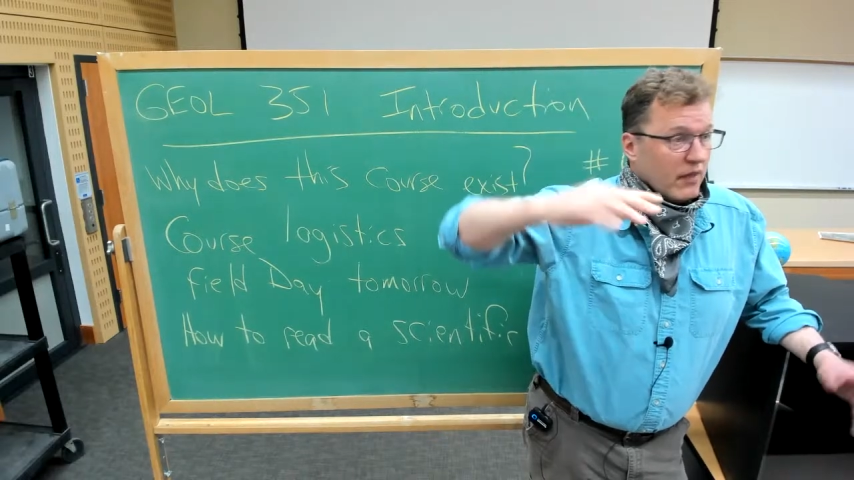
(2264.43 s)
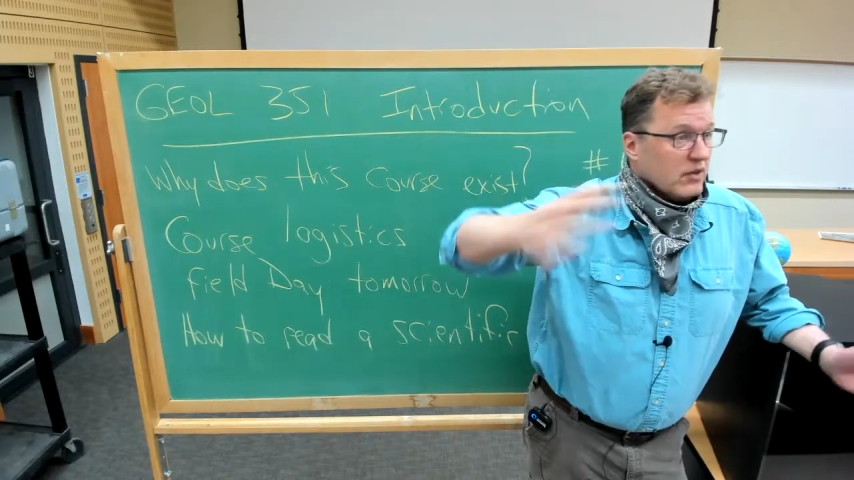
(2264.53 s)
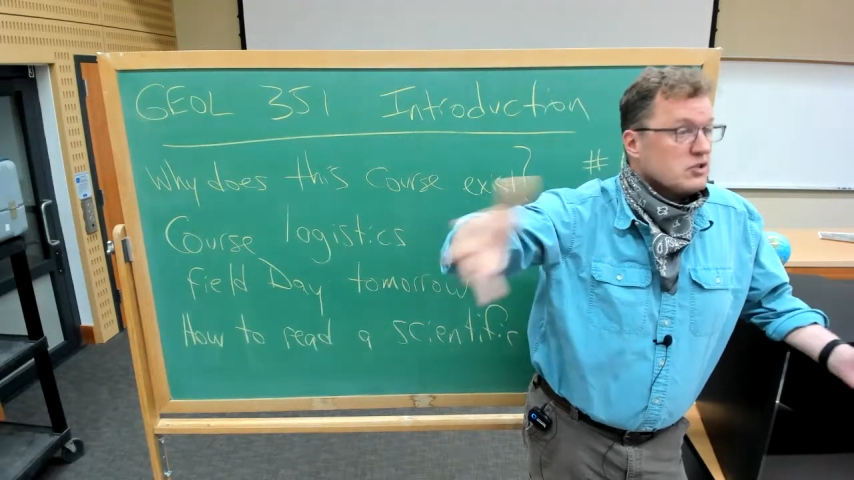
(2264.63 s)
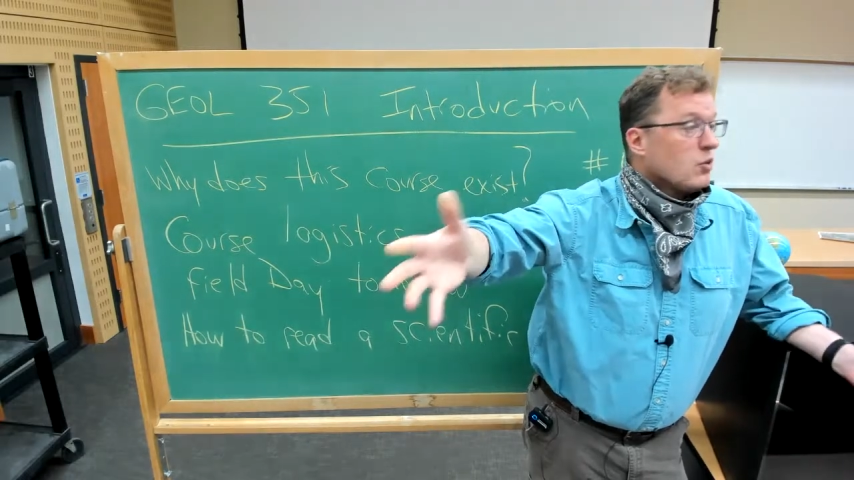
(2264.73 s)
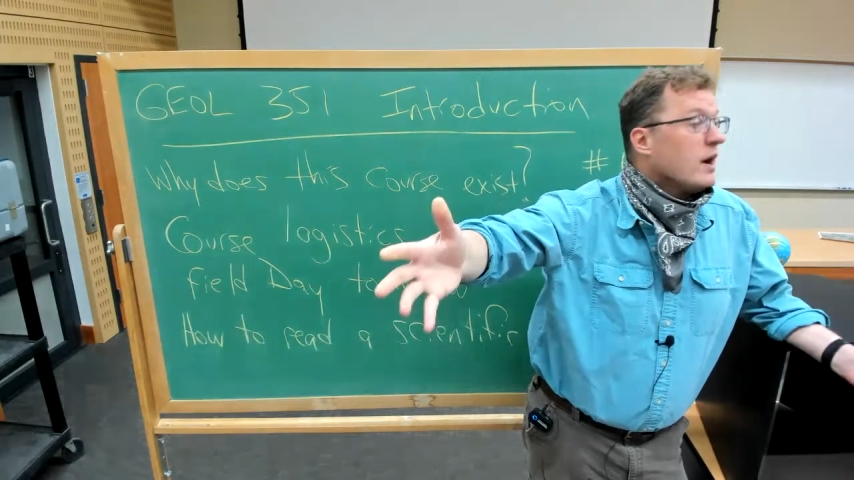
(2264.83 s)

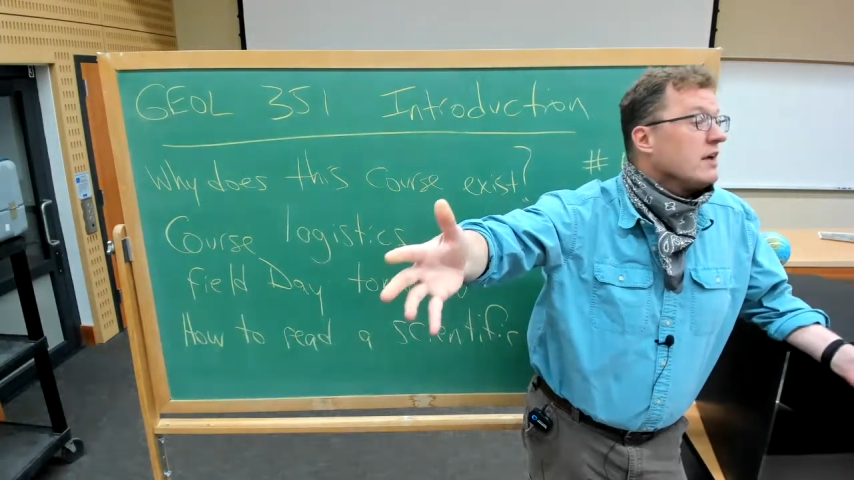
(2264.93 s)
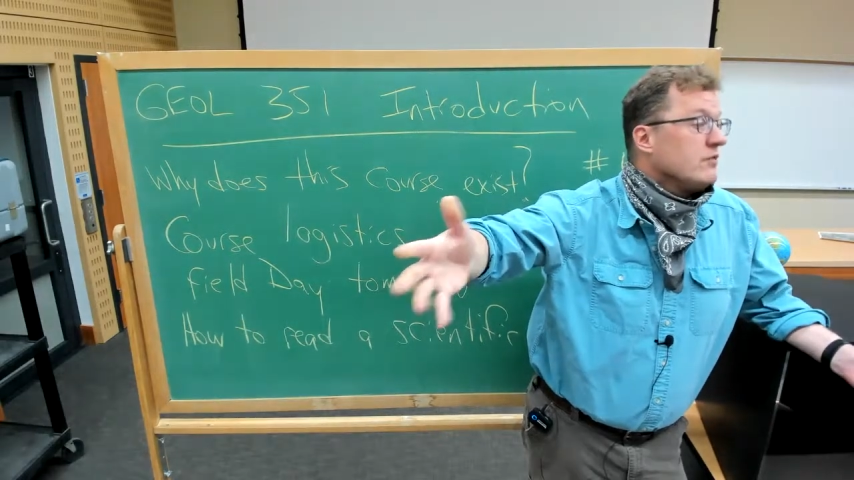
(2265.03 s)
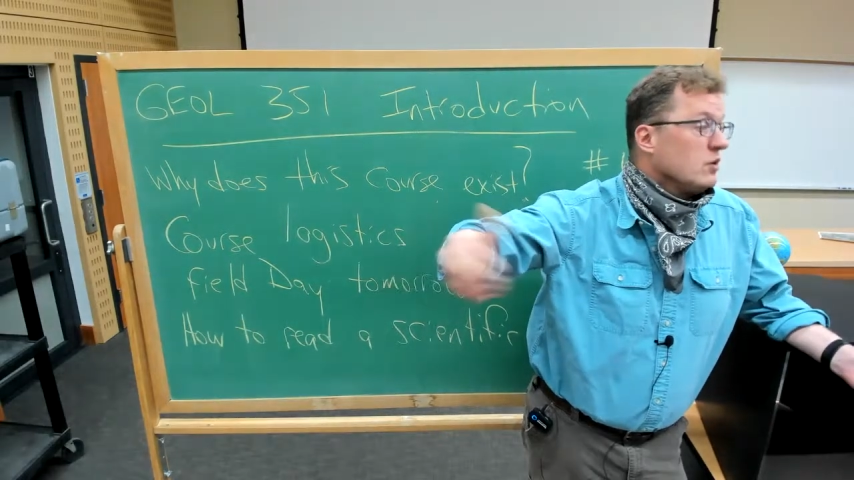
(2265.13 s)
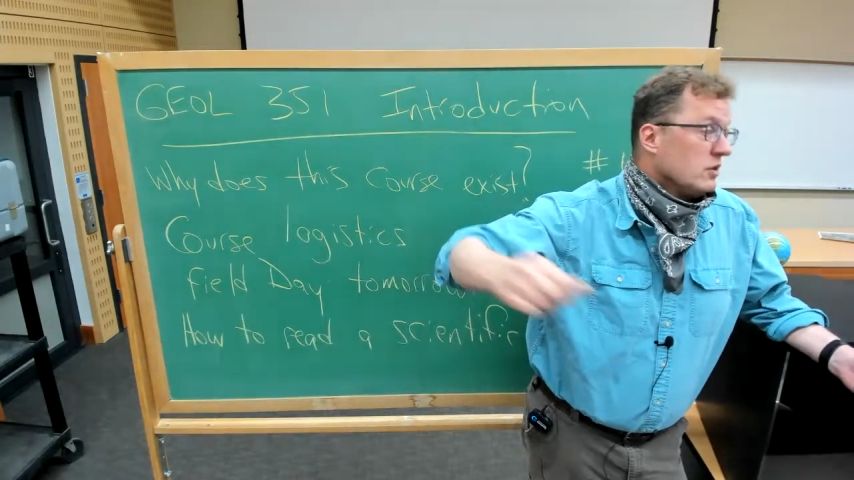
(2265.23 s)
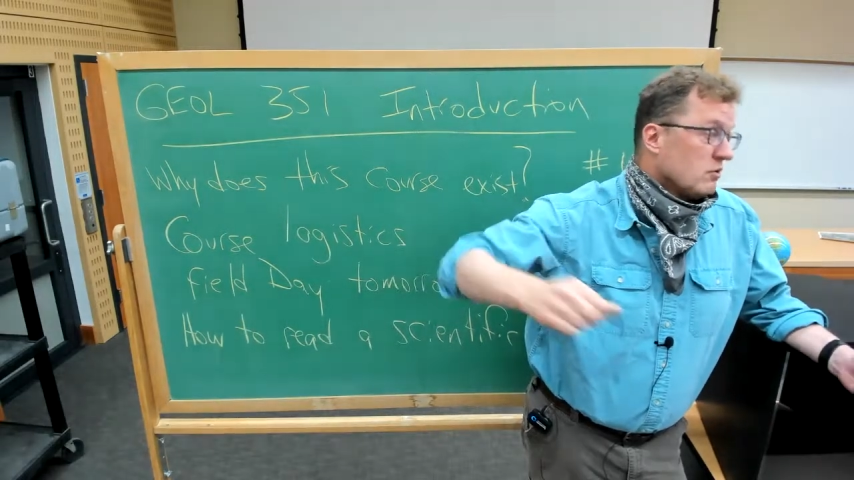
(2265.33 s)
there's 20 of
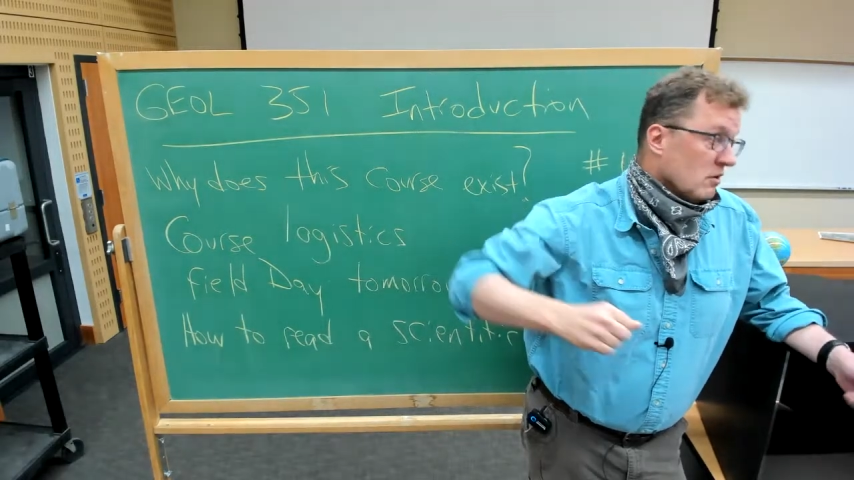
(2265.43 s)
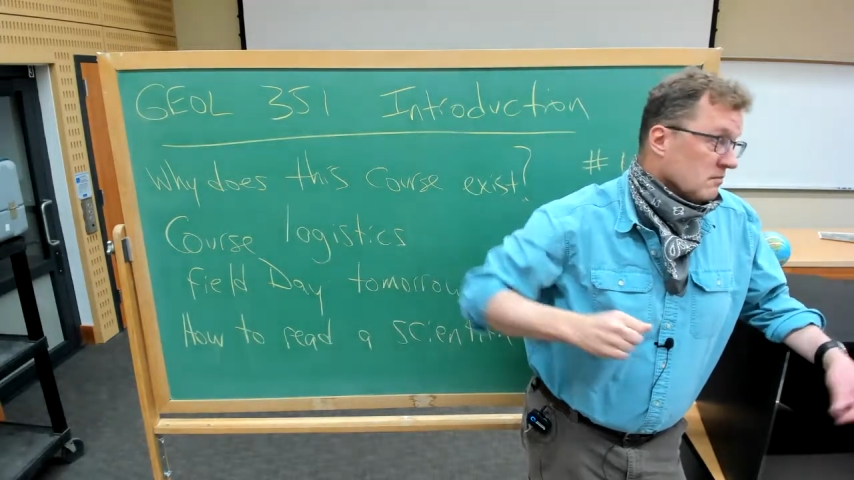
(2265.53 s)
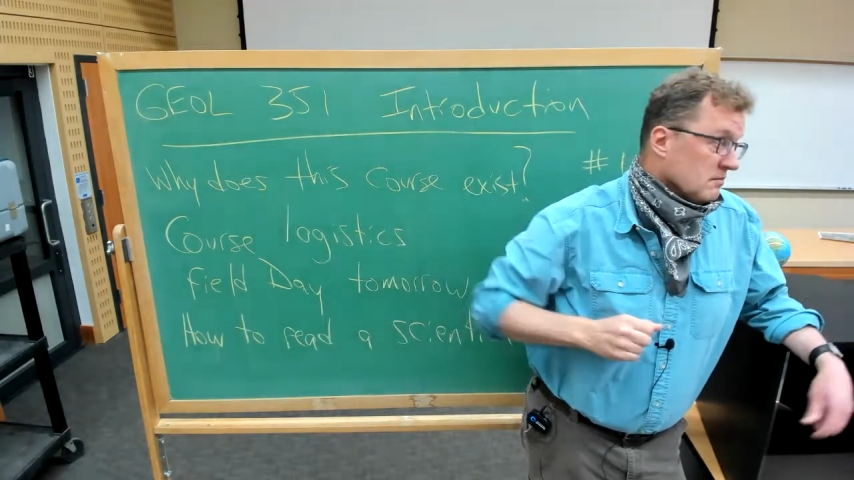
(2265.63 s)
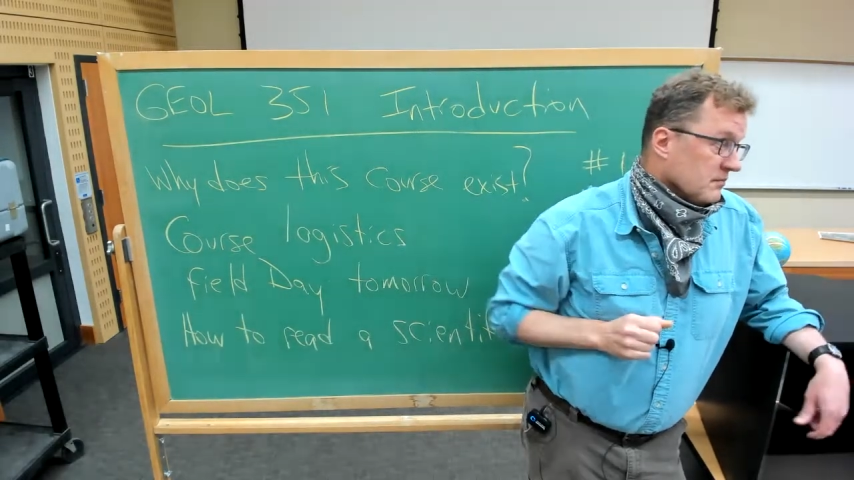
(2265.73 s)
you in the room.